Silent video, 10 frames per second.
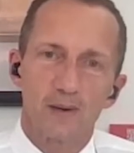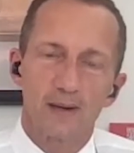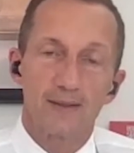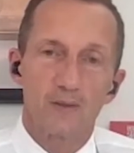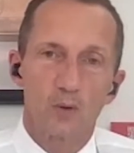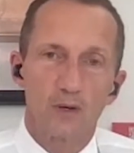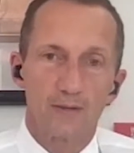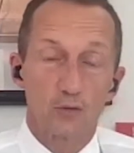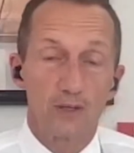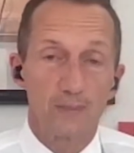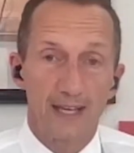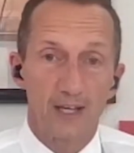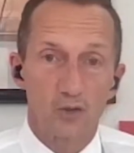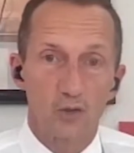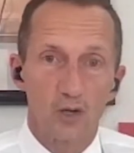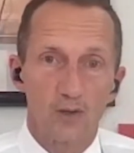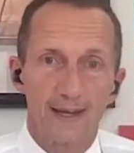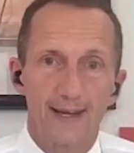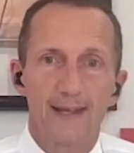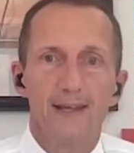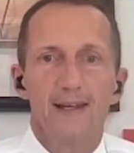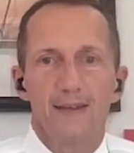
brands were extremely controlling.